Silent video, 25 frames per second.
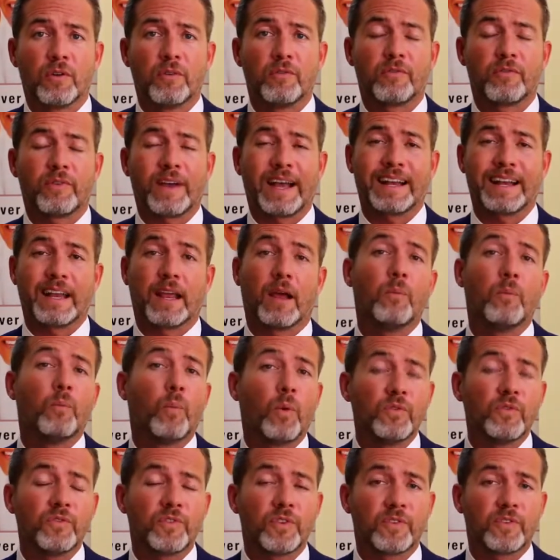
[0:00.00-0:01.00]
of any
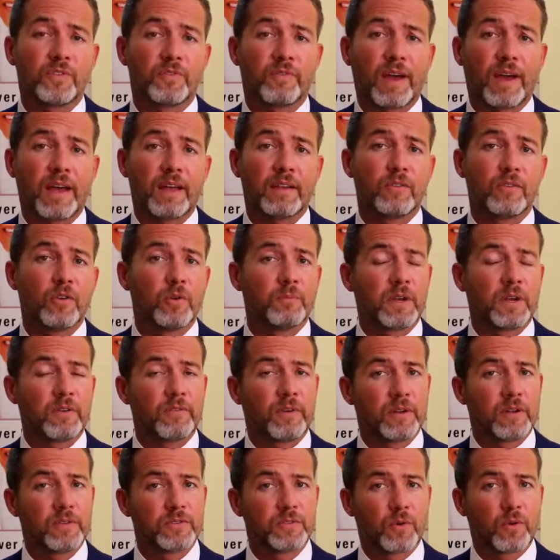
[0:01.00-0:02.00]
unwanted fat, normally
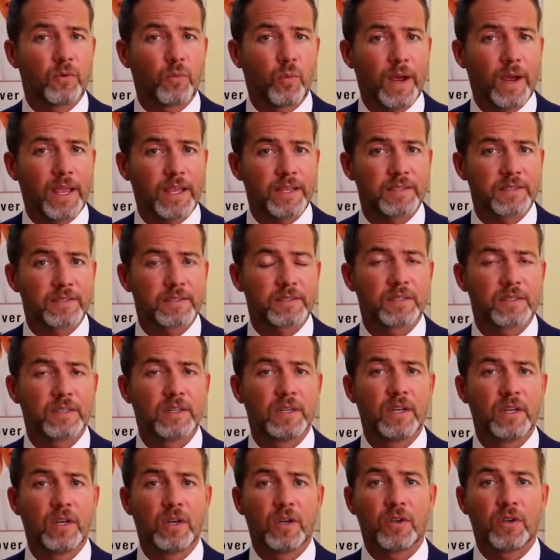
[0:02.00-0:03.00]
around your waist,
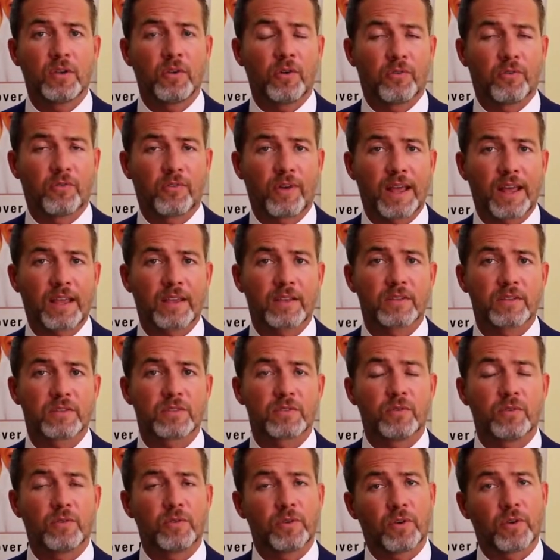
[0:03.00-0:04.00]
your
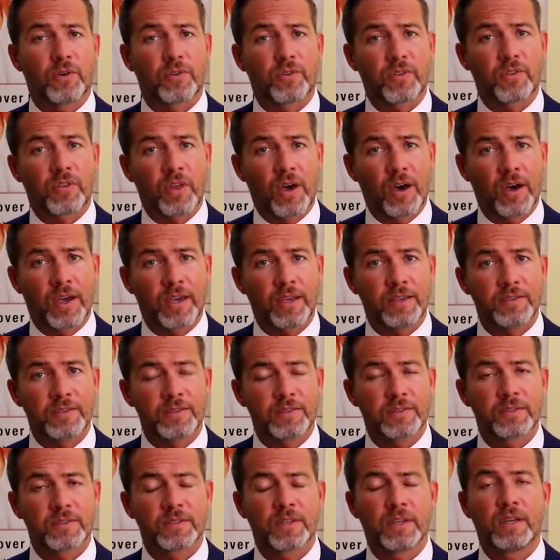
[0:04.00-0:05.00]
flanks or your
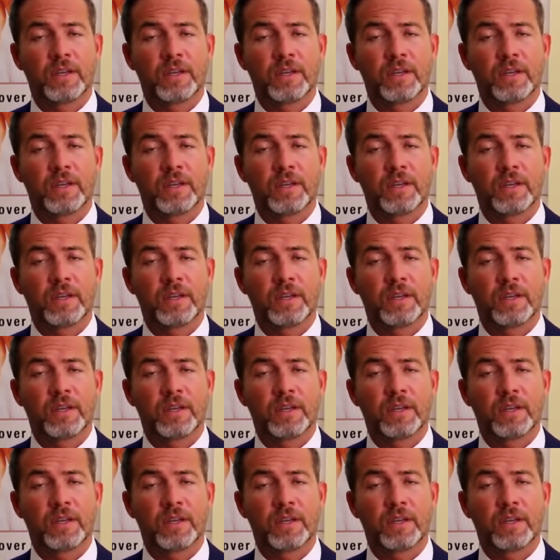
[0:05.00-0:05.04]
thighs,